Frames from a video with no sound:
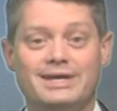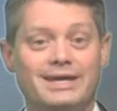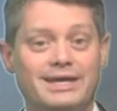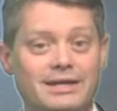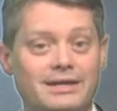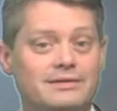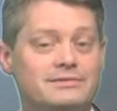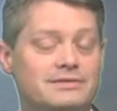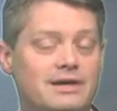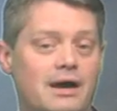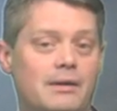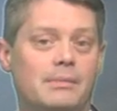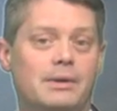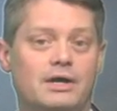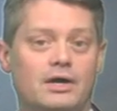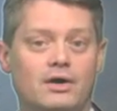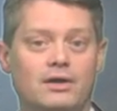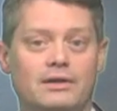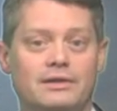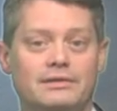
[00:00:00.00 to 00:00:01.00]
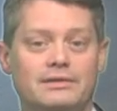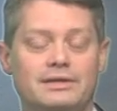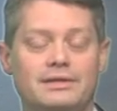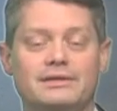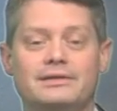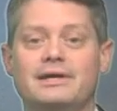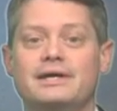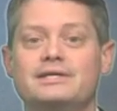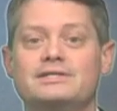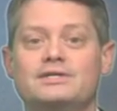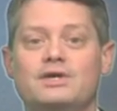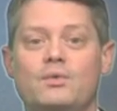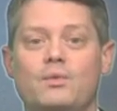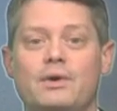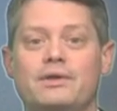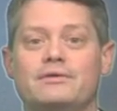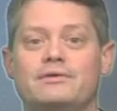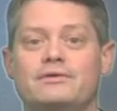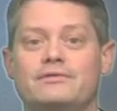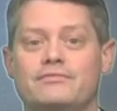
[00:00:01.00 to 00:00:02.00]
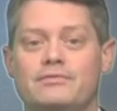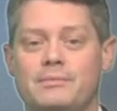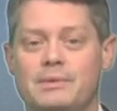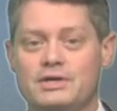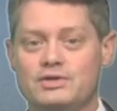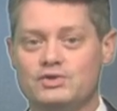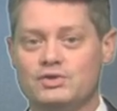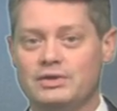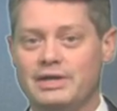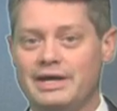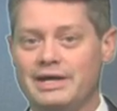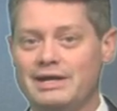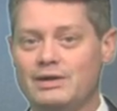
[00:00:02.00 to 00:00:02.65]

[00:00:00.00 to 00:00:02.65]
anytime by calling the Alaska Weather Information Line